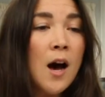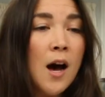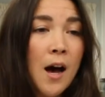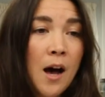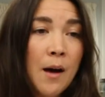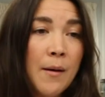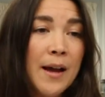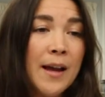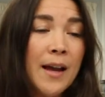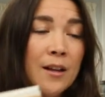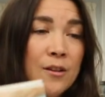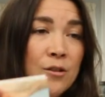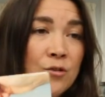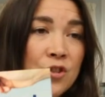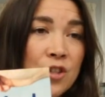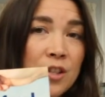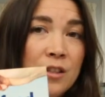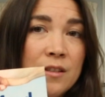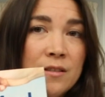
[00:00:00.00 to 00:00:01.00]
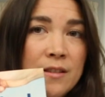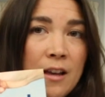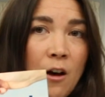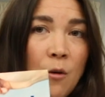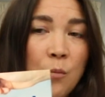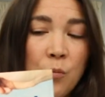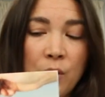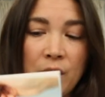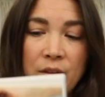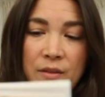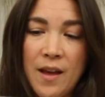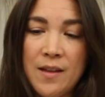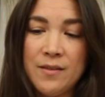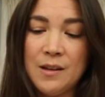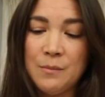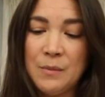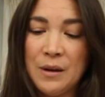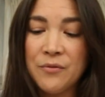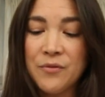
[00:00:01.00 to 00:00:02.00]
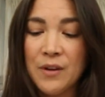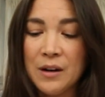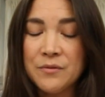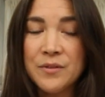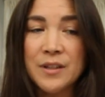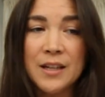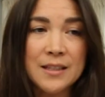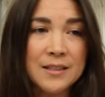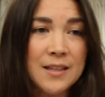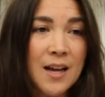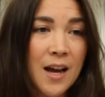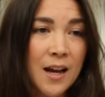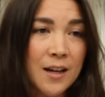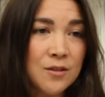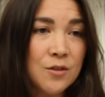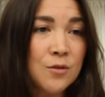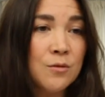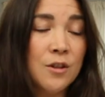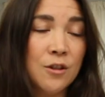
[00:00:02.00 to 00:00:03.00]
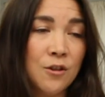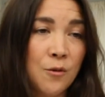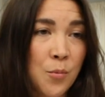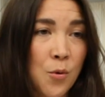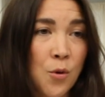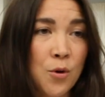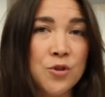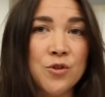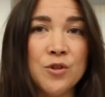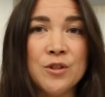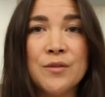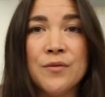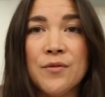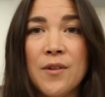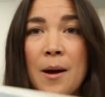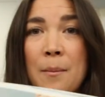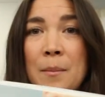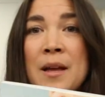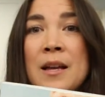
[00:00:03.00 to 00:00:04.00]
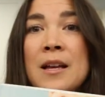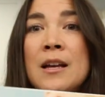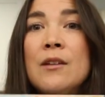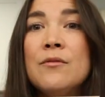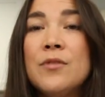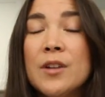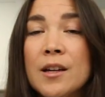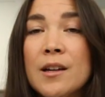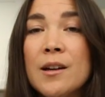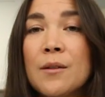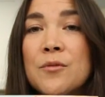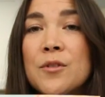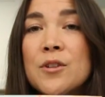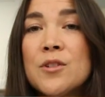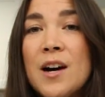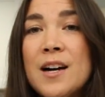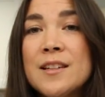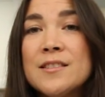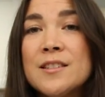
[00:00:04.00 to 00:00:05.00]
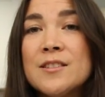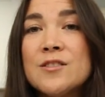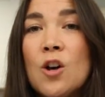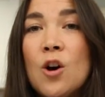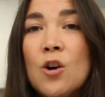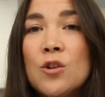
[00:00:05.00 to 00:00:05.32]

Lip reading: I had Eugenia's help with. And then my friend Vanessa Hines, who did the portraits from Vegan Comfort Classics,